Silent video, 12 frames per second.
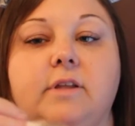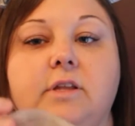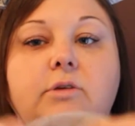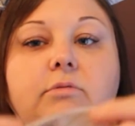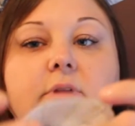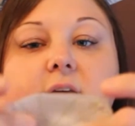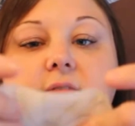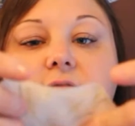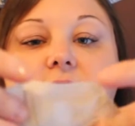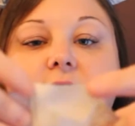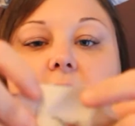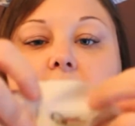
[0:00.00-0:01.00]
you
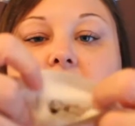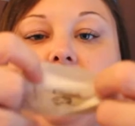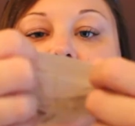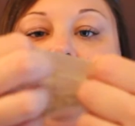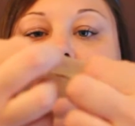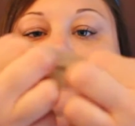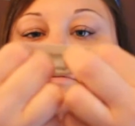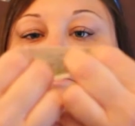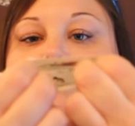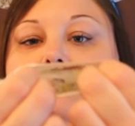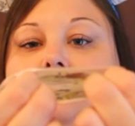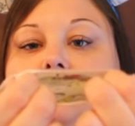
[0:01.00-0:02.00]
leave the middle,
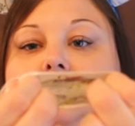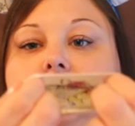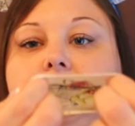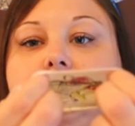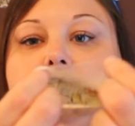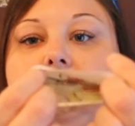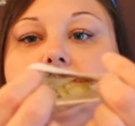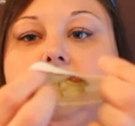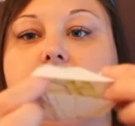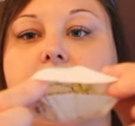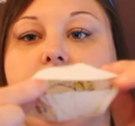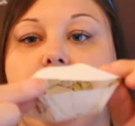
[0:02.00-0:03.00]

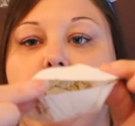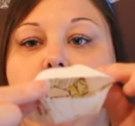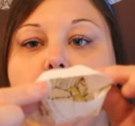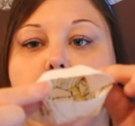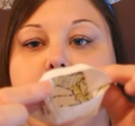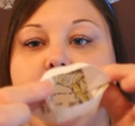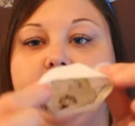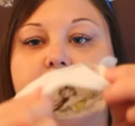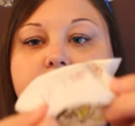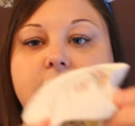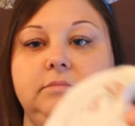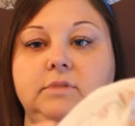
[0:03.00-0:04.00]
you know, open.